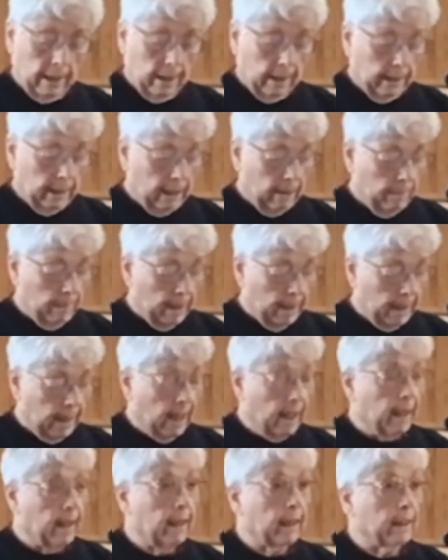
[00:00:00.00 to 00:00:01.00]
Yet my
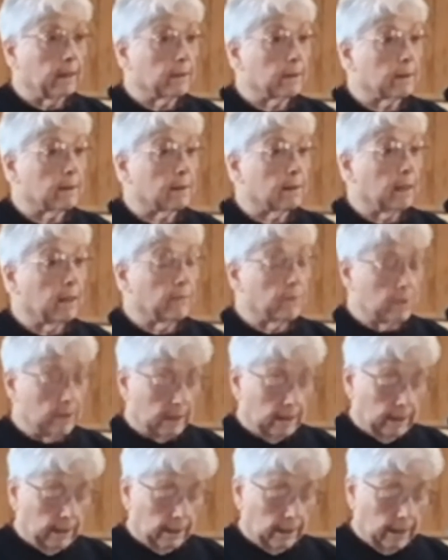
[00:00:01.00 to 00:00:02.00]
eyes have
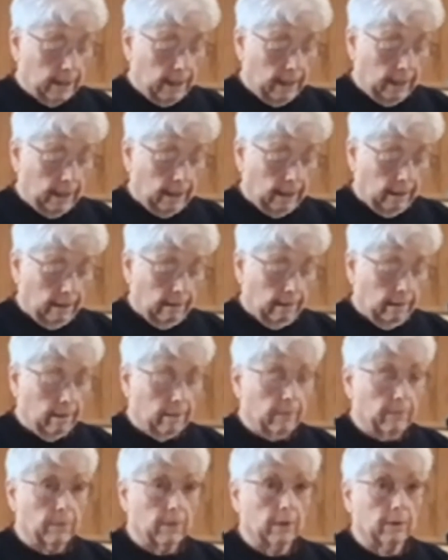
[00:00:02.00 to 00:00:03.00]
seen the King,
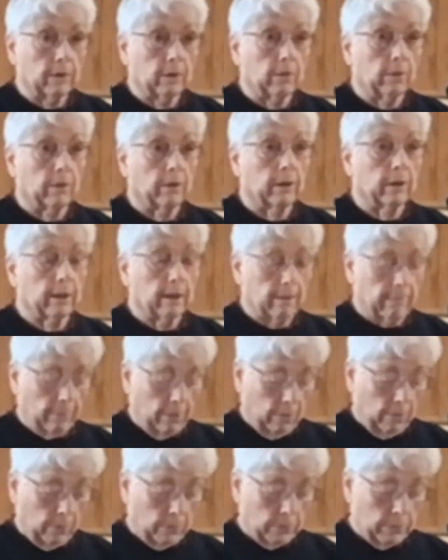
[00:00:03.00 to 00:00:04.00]
the Lord of
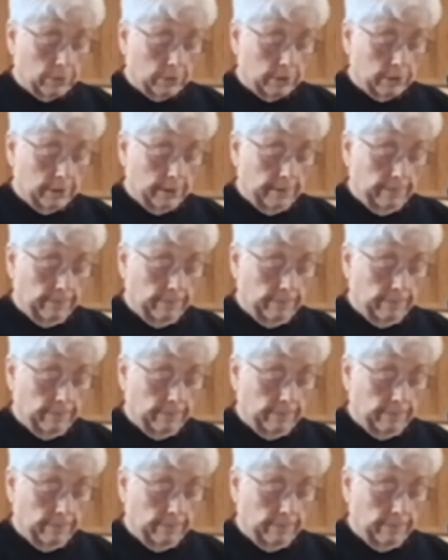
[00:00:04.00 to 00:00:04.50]
hosts."